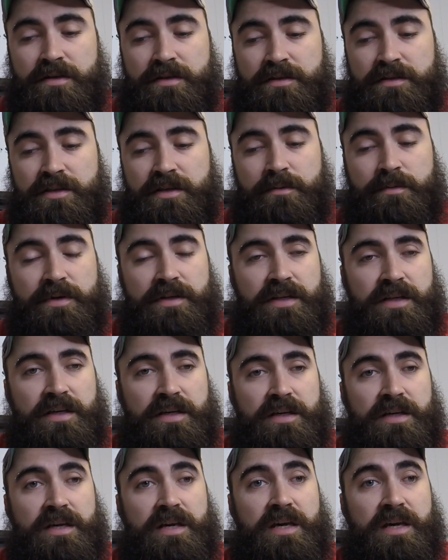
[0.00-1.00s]

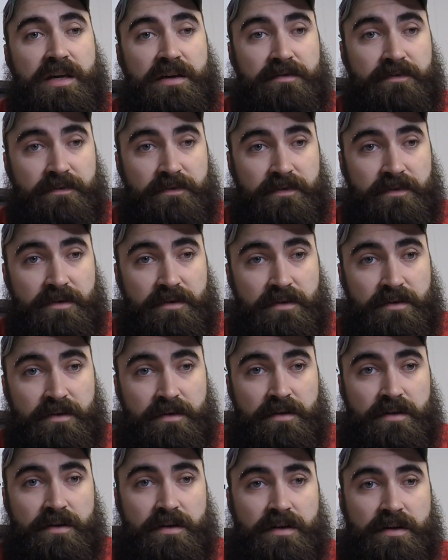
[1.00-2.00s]
CBD Keif.
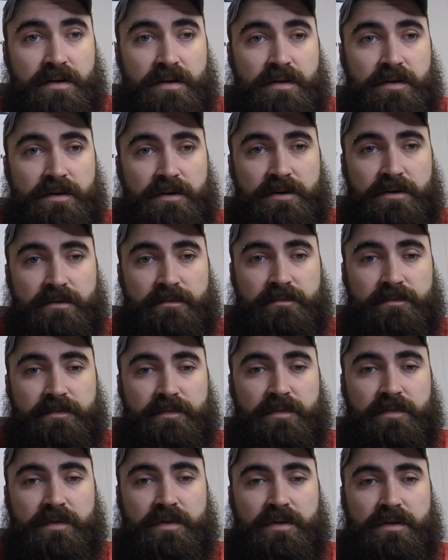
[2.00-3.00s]
And
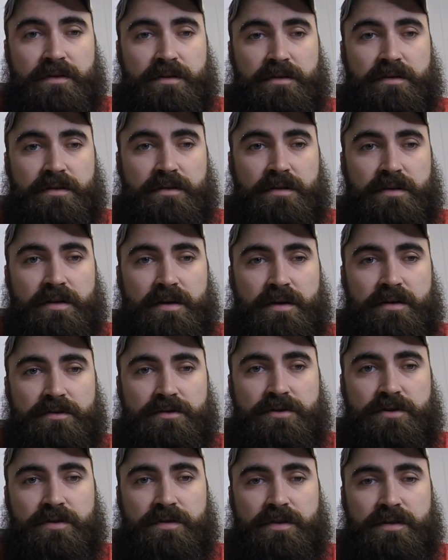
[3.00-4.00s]
I'll
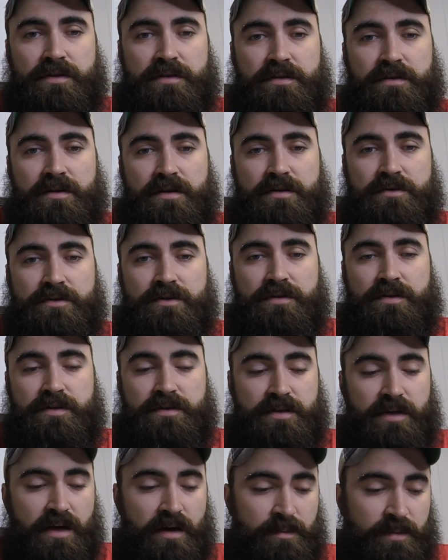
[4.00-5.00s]
show the
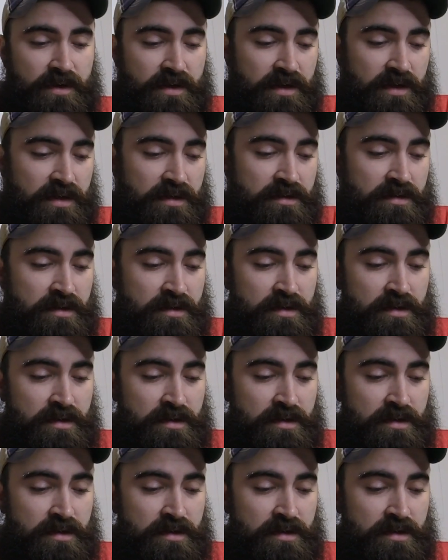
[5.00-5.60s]
top again.